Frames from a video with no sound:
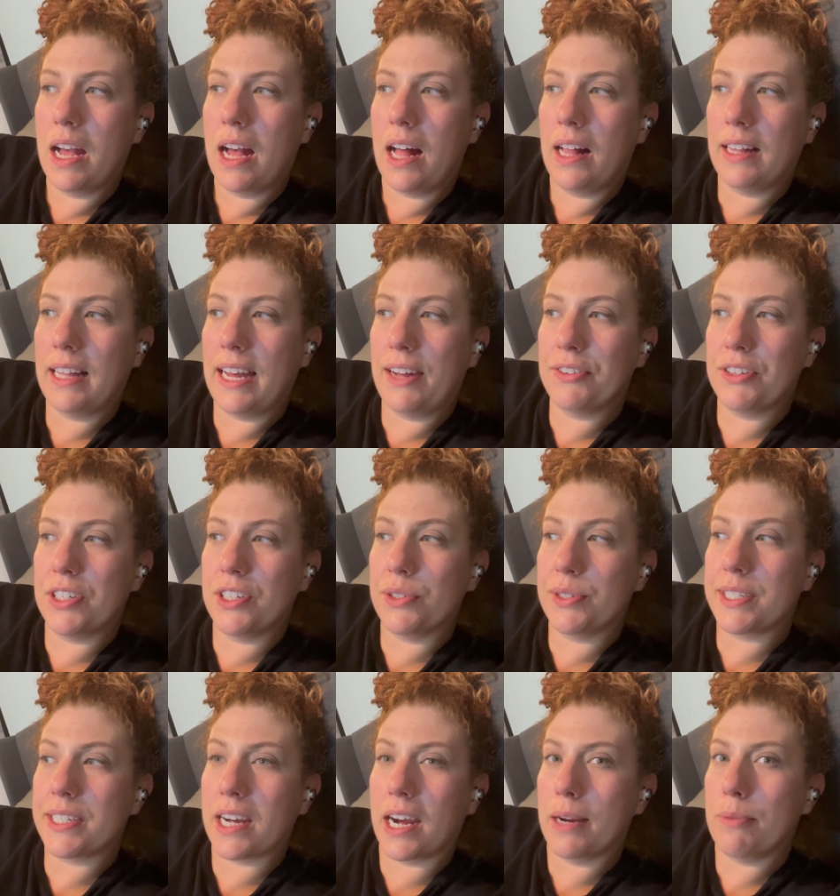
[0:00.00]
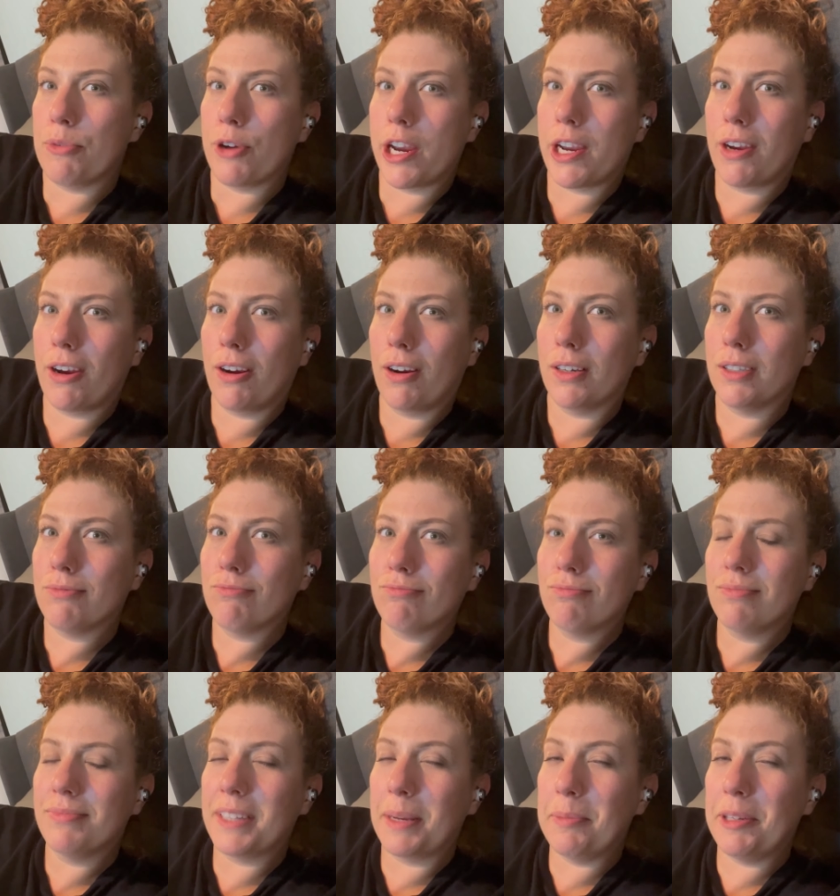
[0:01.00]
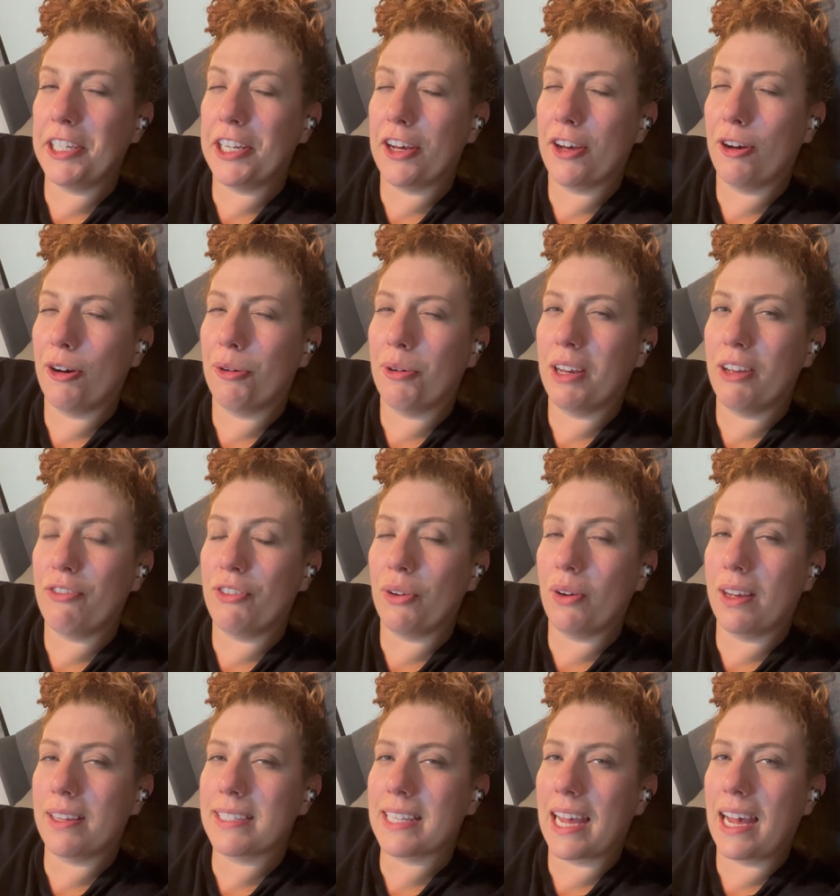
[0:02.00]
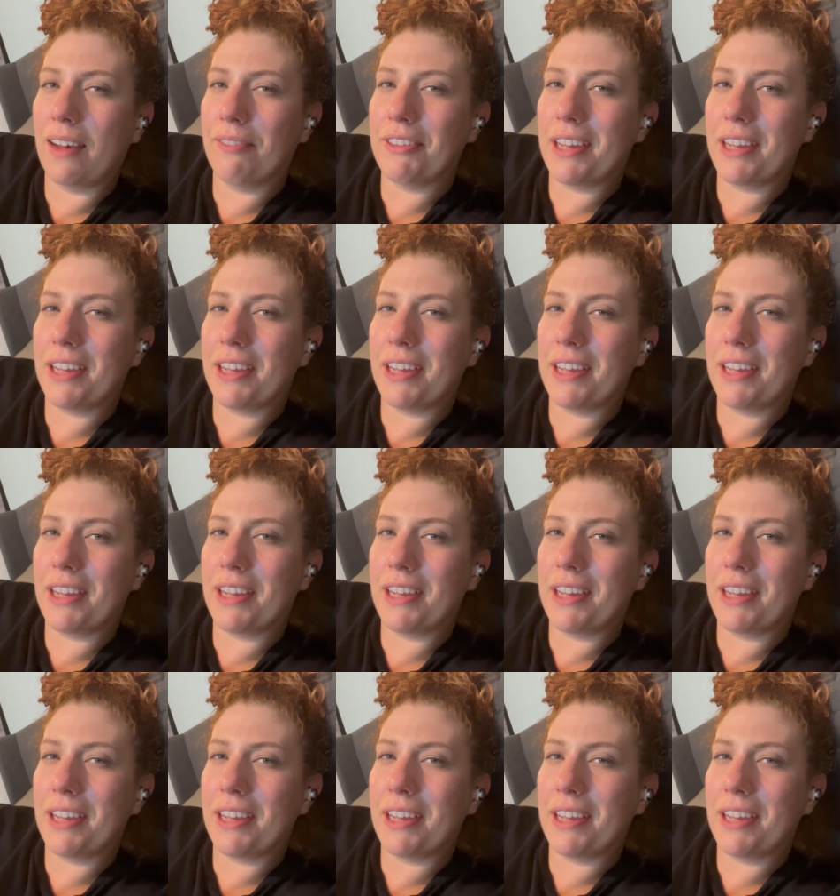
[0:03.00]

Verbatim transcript: I'll have to do a tiebreaker. Let me know if you guys have